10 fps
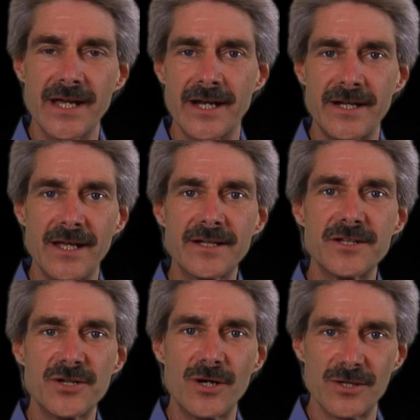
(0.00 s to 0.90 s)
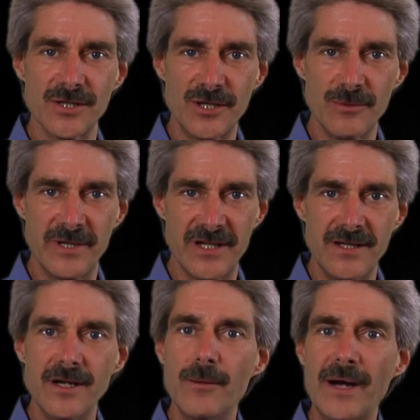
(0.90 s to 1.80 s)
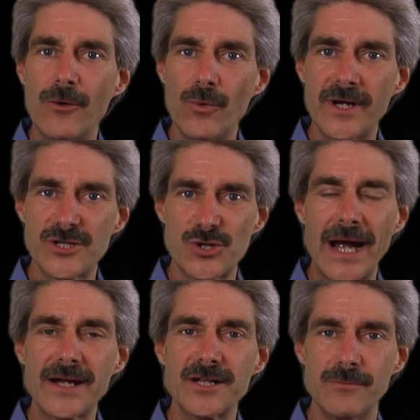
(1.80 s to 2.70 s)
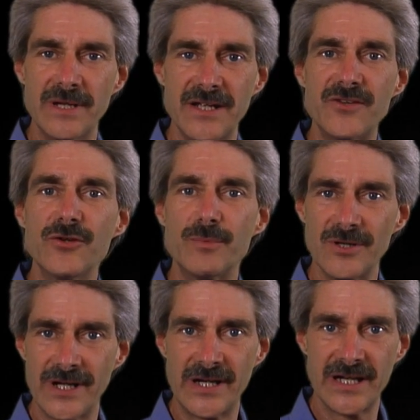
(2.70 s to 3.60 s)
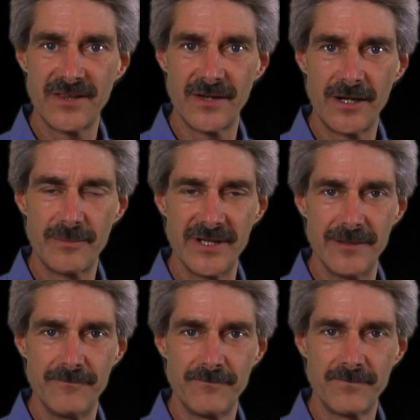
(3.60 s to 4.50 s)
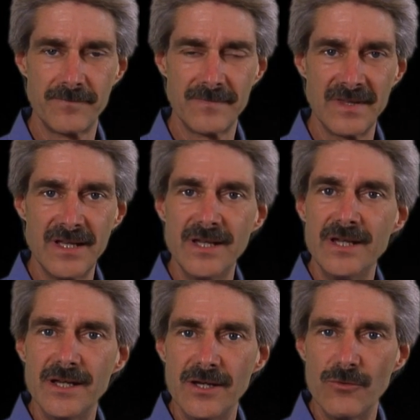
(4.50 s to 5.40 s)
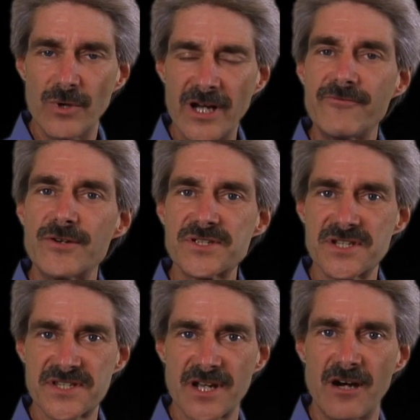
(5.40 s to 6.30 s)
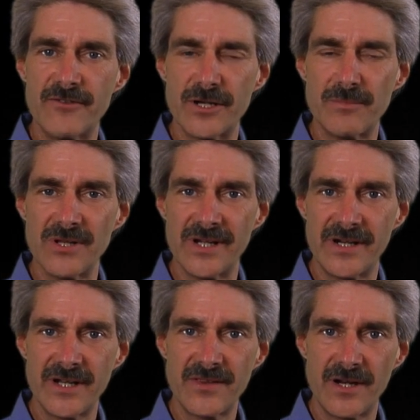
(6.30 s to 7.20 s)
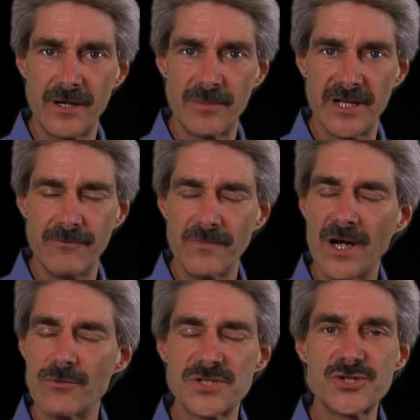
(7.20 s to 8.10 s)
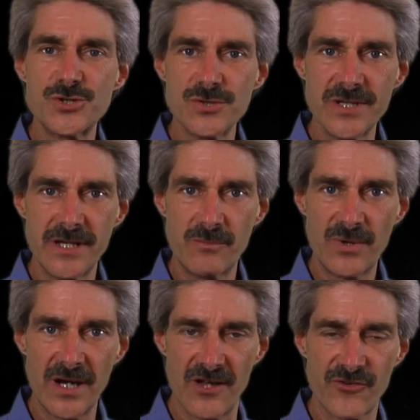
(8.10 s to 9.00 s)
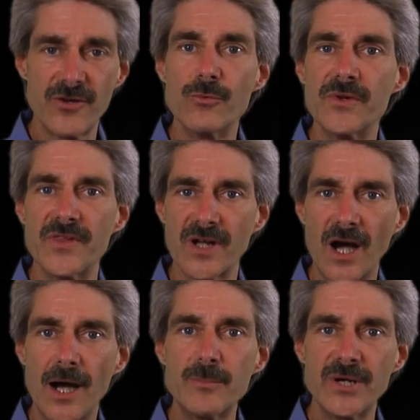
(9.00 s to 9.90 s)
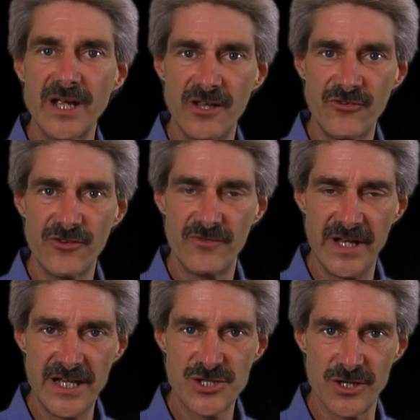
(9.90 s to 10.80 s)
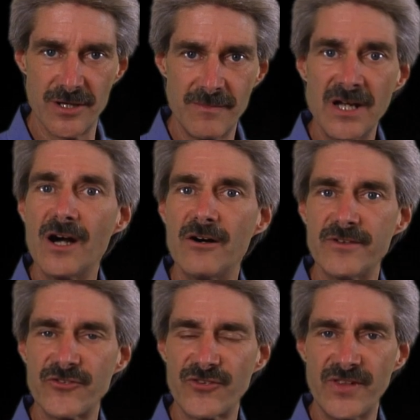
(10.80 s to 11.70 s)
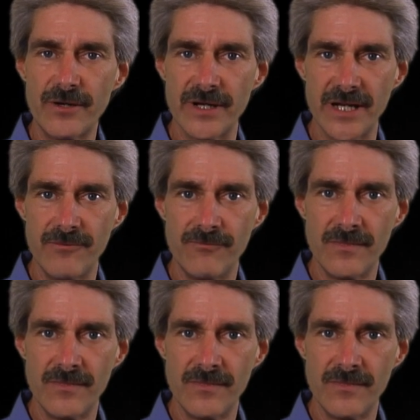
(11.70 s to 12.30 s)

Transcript: and I'd like to talk a little bit about what attracted me to polarity therapy. When I first discovered polarity therapy, I was truly impressed with the comprehensive nature of its theory.